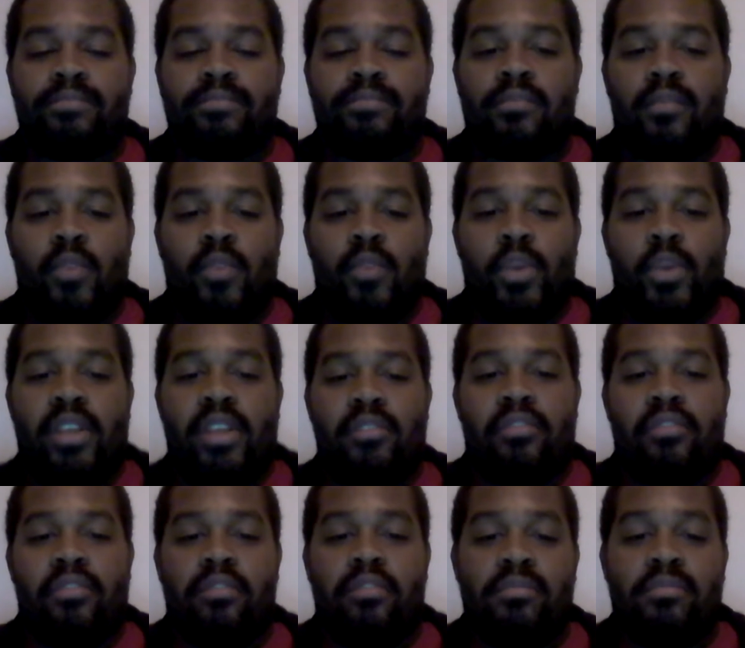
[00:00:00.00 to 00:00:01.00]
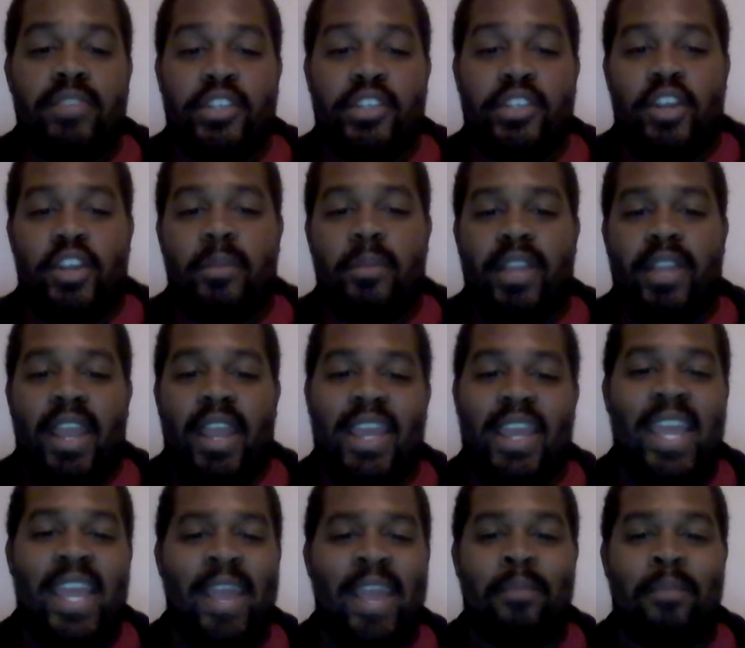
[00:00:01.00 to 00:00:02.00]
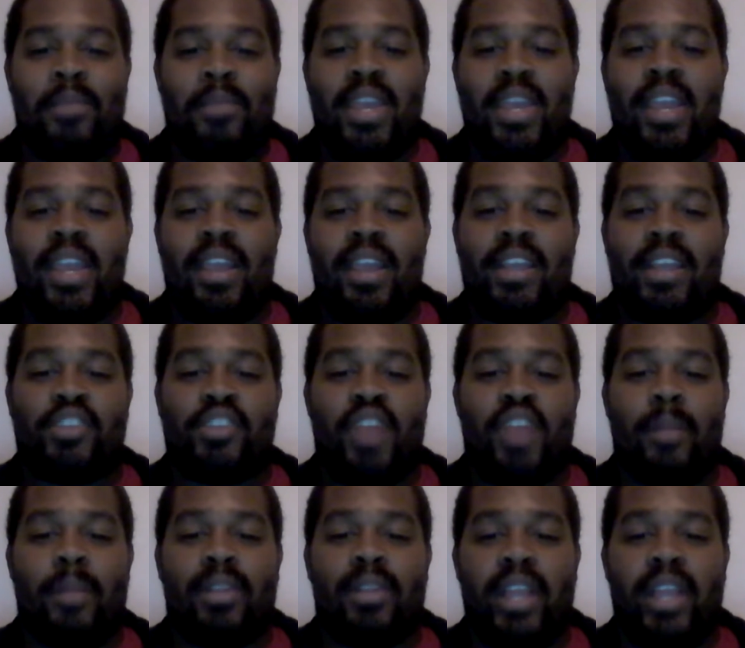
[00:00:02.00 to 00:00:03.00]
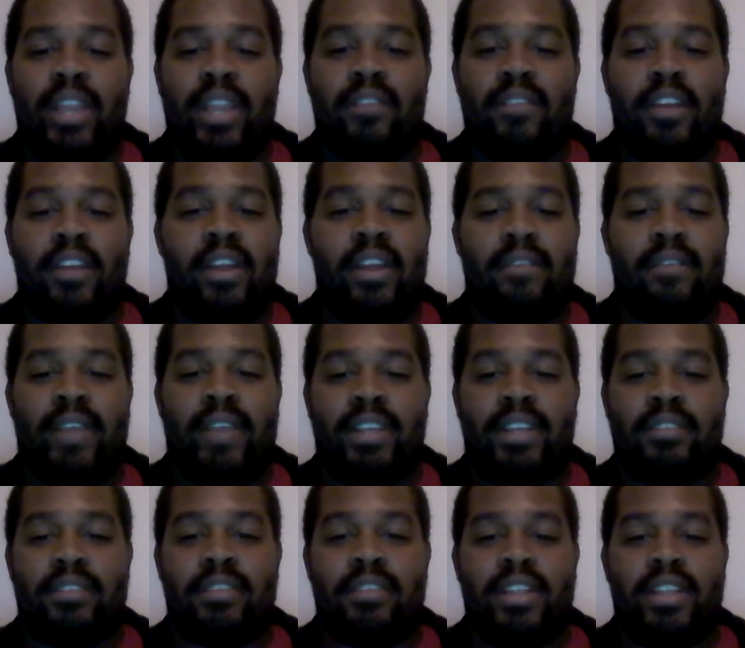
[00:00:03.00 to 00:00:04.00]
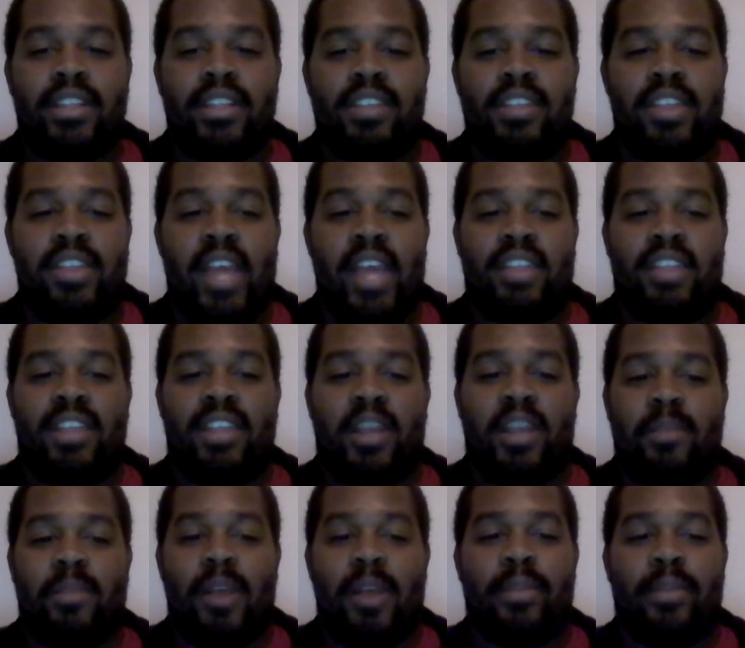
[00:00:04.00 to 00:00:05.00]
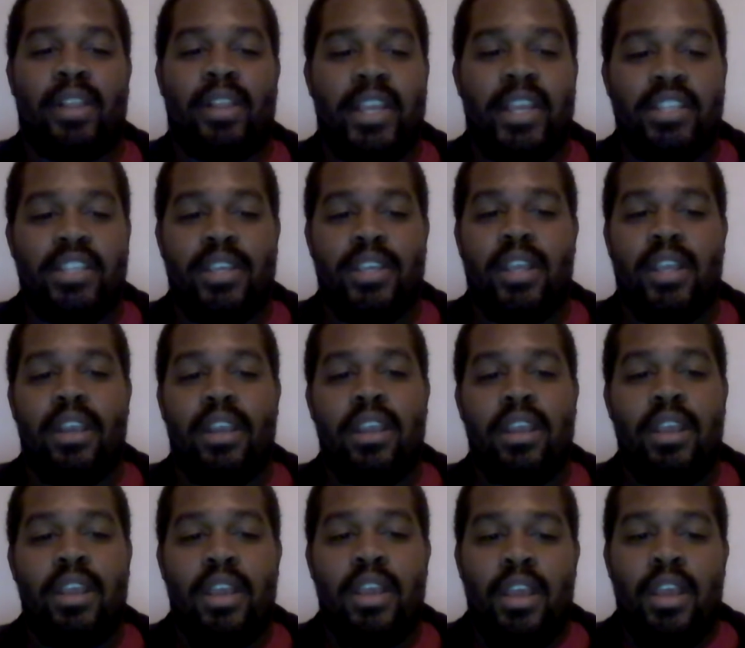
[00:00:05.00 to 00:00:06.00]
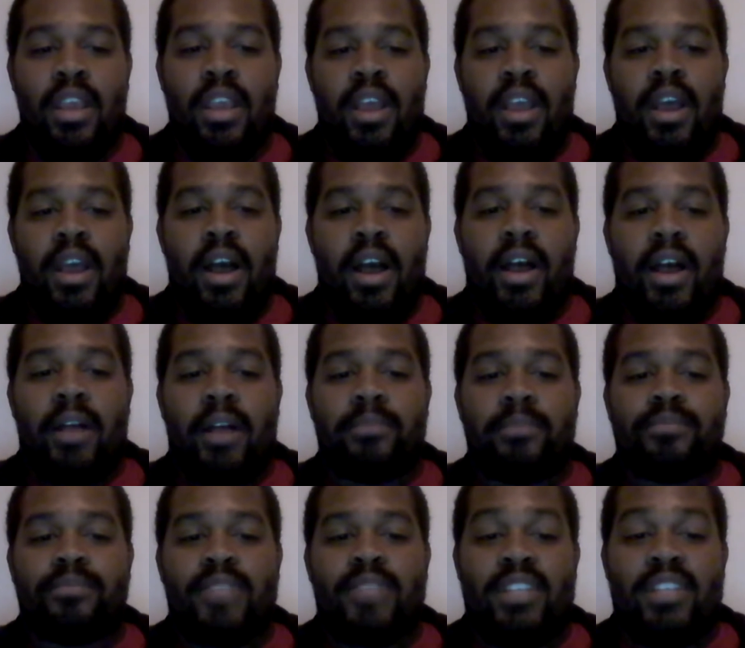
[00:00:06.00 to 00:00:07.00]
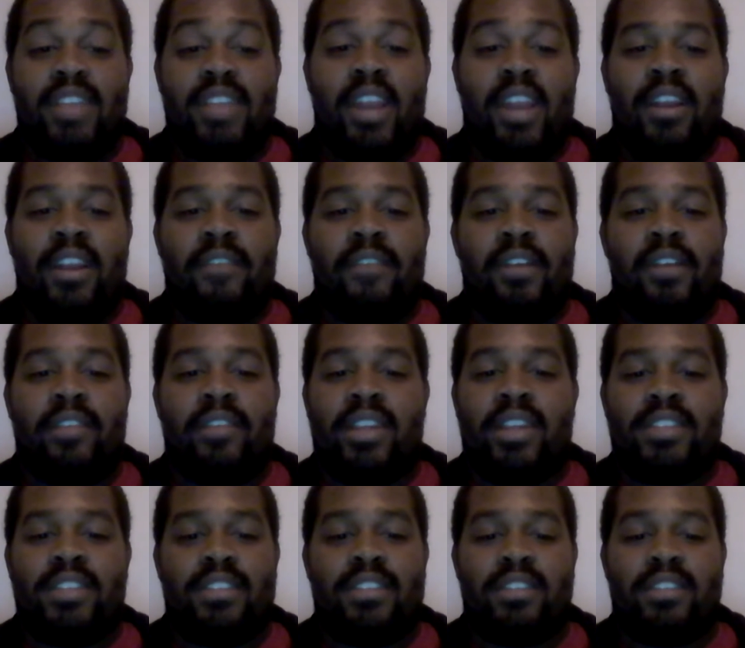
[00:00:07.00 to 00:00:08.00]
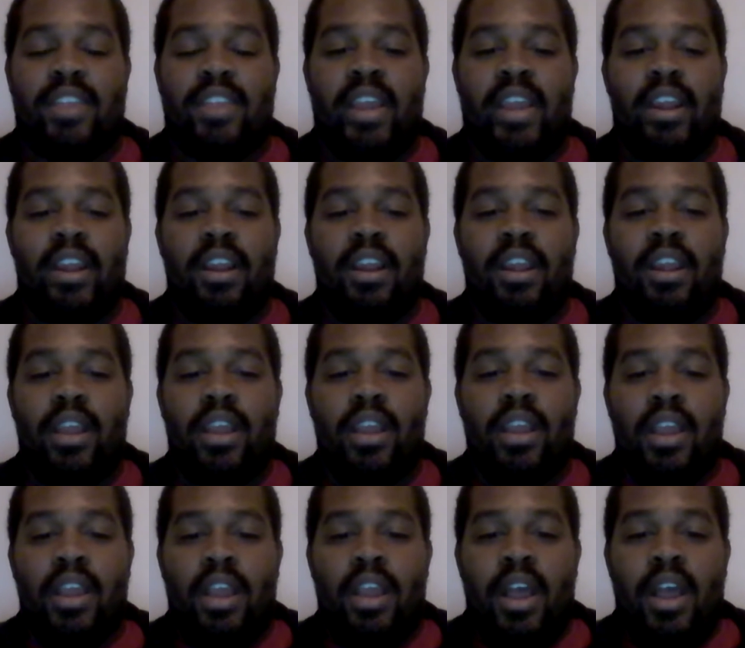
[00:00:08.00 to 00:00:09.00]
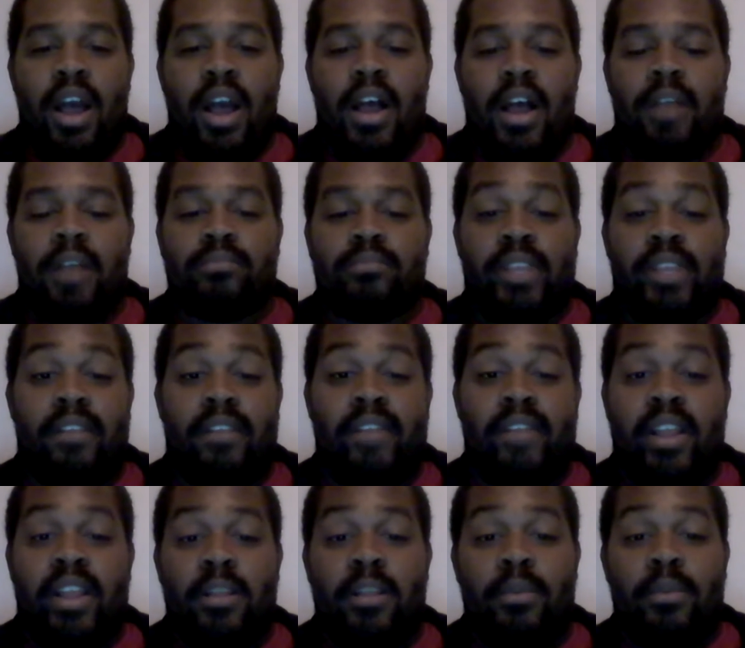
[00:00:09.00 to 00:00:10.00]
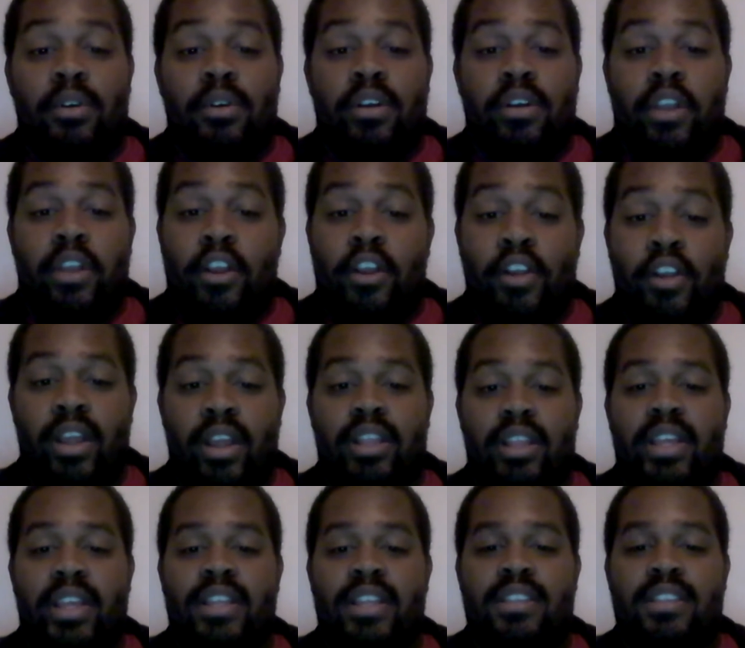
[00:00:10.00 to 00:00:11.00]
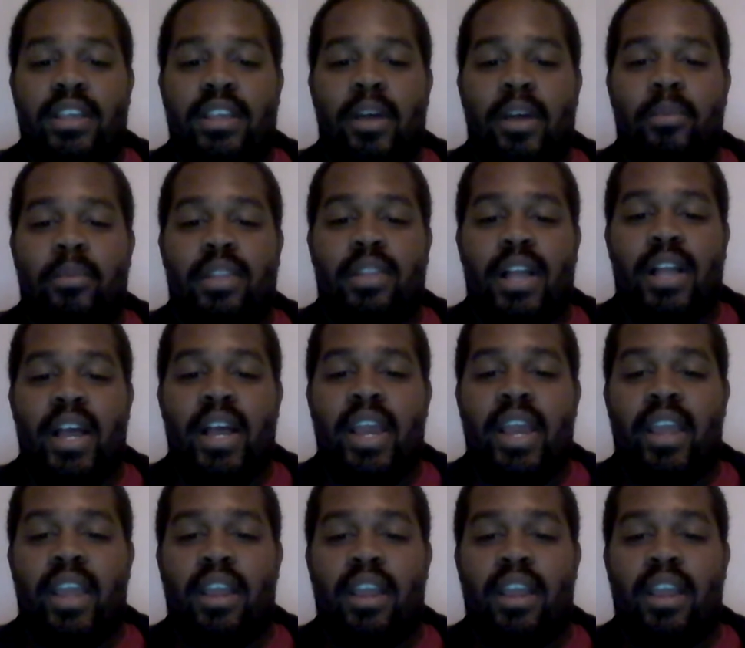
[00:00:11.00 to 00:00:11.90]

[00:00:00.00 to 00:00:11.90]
we've determined kind of can't be extrapolated very effectively to the athletic population. There's not enough evidence is there and available currently to apply